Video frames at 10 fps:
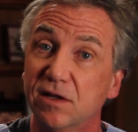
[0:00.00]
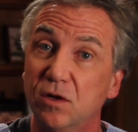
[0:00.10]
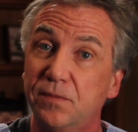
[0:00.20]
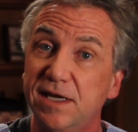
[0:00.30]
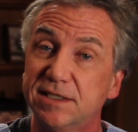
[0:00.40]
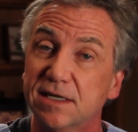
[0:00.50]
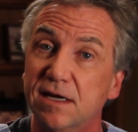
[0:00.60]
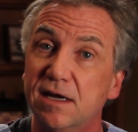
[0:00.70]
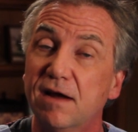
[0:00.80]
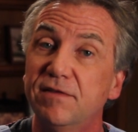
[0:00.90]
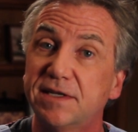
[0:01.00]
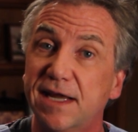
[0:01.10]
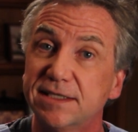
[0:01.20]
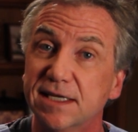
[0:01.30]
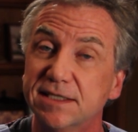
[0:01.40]
a little piece of the
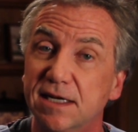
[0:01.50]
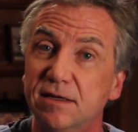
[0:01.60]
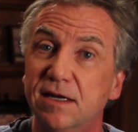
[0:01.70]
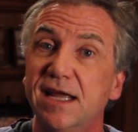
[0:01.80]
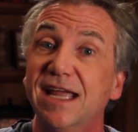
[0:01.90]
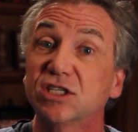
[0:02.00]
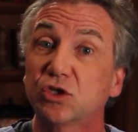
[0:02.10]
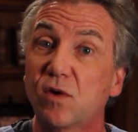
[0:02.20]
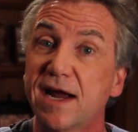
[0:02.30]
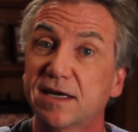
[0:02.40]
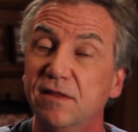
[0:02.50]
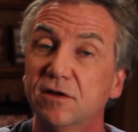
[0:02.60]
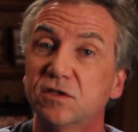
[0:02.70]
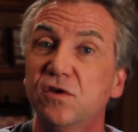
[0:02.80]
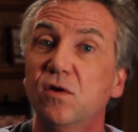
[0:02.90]
testis and extracting
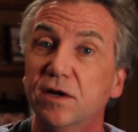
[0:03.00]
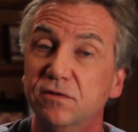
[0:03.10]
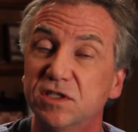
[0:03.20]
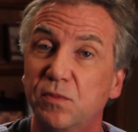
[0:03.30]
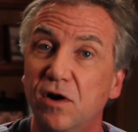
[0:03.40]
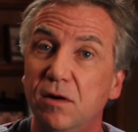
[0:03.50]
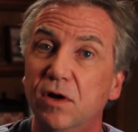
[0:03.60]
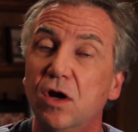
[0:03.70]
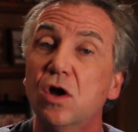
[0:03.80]
those few hundred sperm,